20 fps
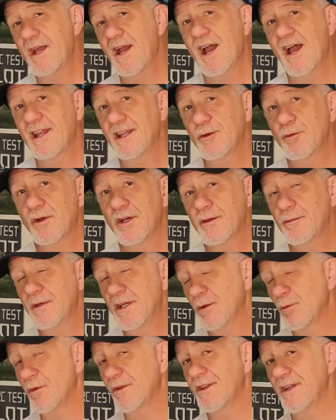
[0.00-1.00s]
highly
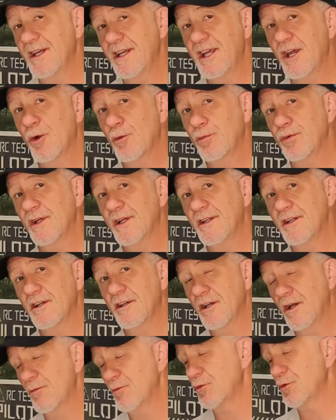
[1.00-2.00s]
recommend with any airplane that
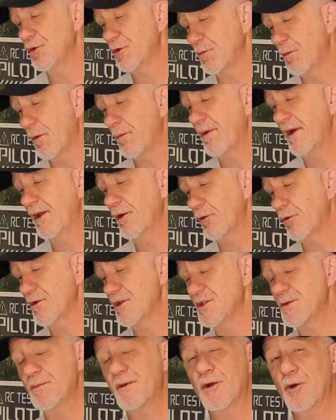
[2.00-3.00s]
comes with the propeller and
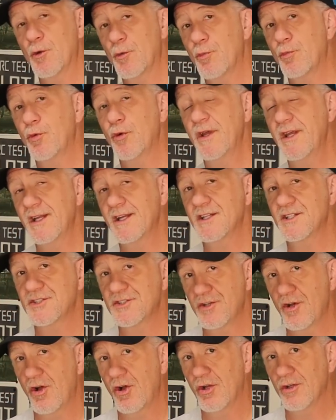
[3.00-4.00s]
spinner
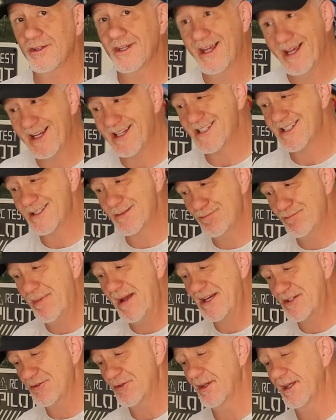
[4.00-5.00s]
pre-installed,
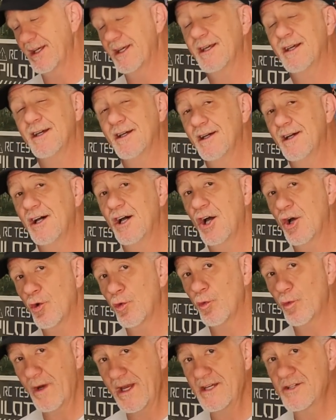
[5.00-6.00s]
especially a
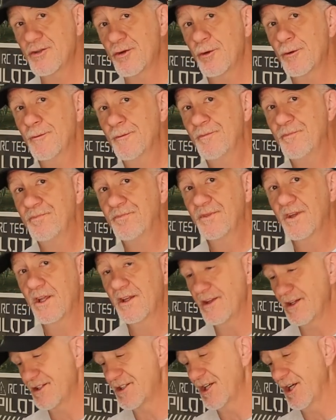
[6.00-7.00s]
racer
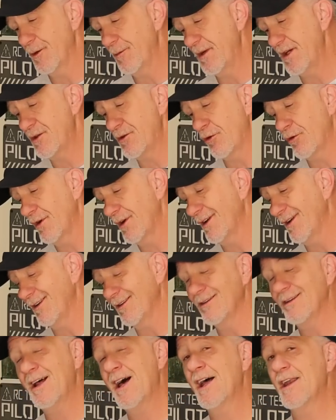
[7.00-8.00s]
that's going to be turning a
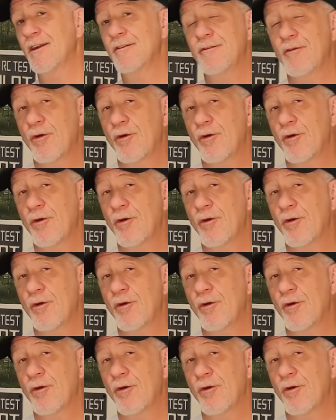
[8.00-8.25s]
lot of